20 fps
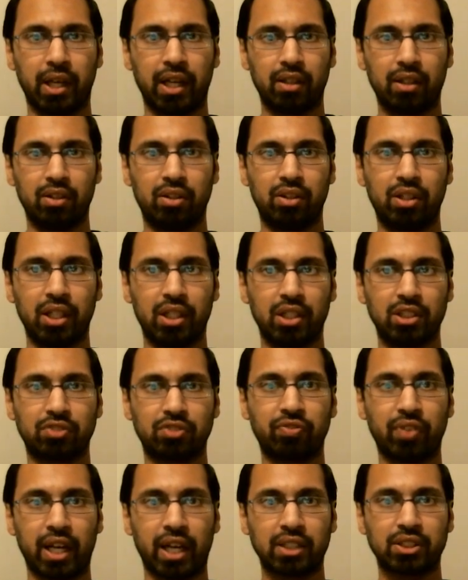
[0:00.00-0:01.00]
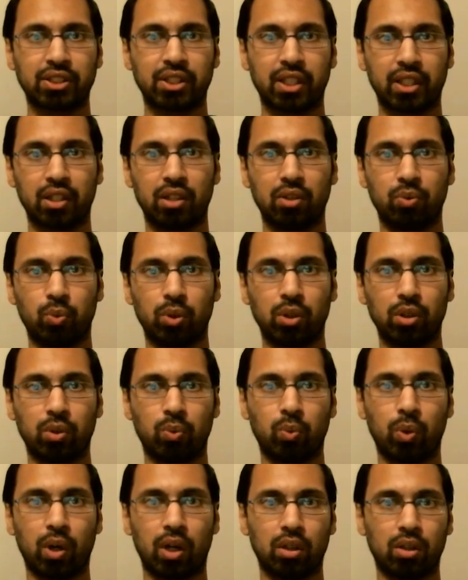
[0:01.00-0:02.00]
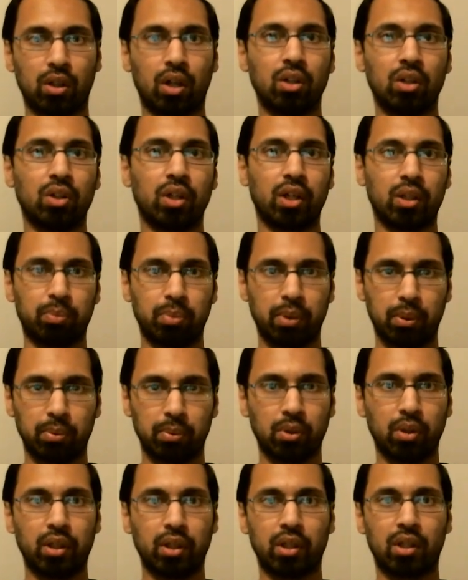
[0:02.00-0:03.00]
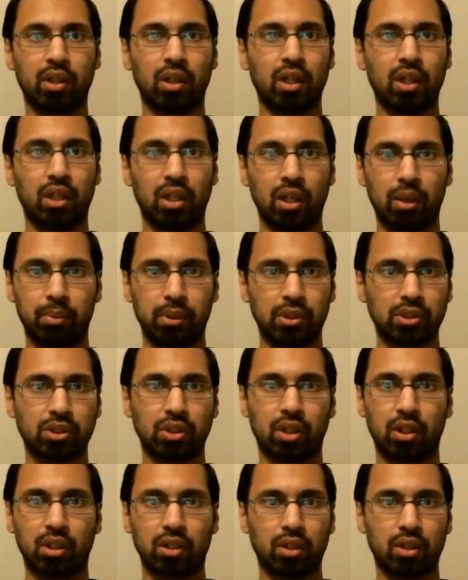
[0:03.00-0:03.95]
did his fact checking really well, unlike people like Ibn Ishaq and